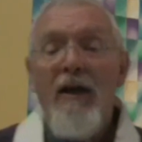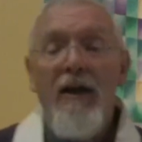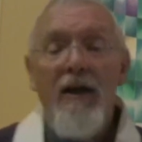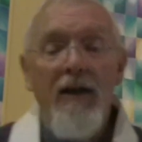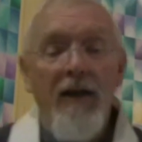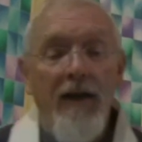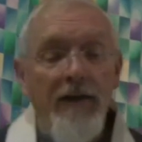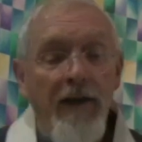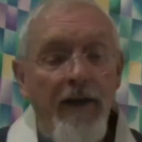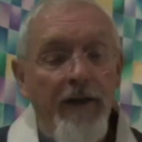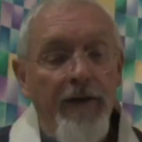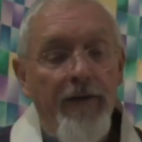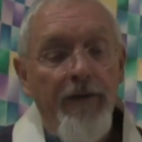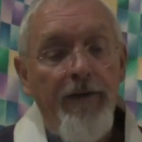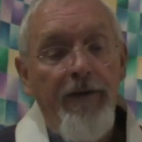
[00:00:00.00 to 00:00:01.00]

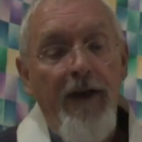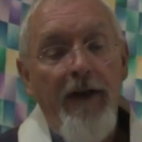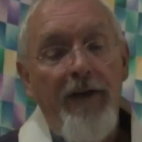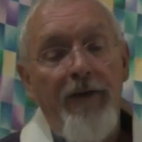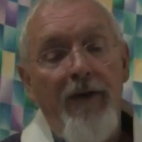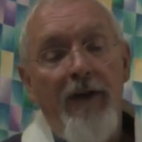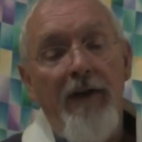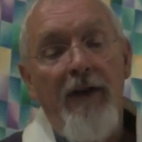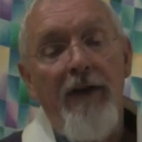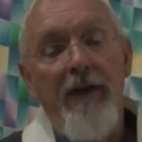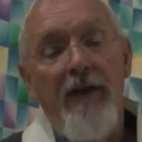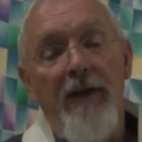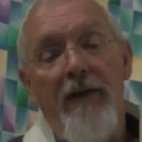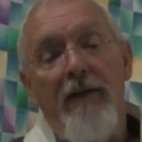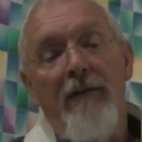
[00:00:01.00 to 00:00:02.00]
Another
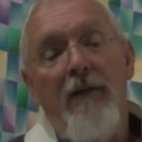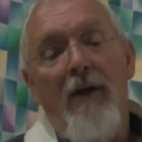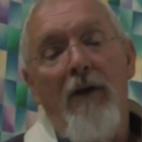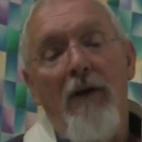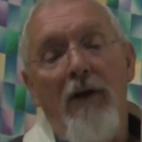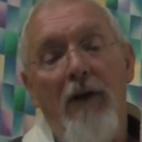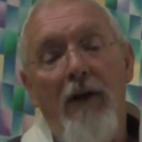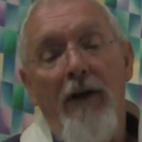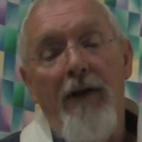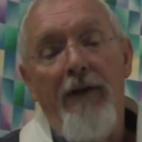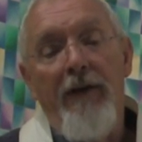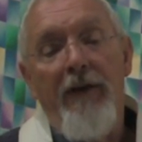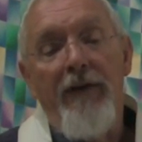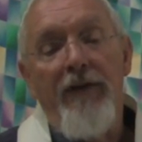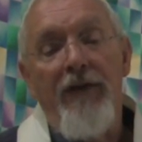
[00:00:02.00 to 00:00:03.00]
online
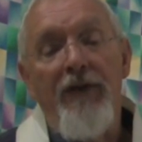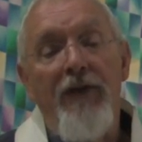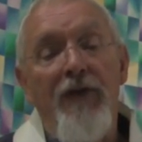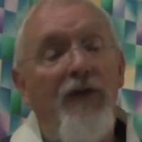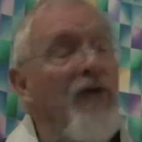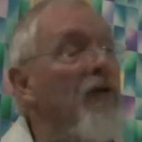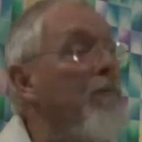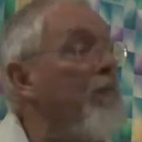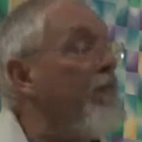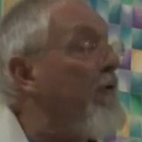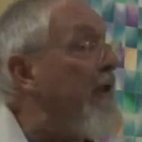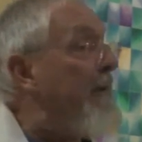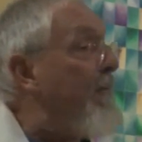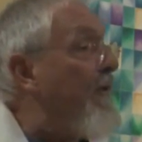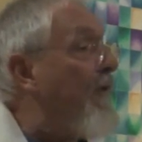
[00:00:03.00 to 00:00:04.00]
thing says the
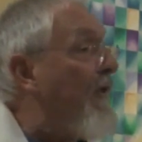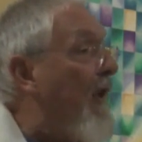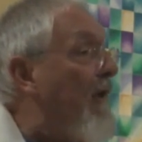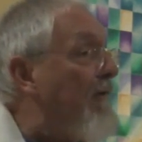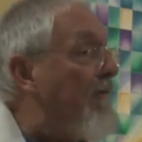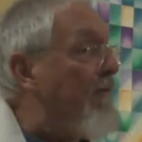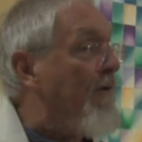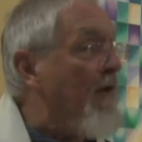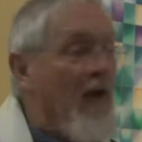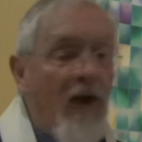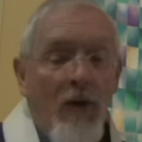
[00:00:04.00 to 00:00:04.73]
supreme self,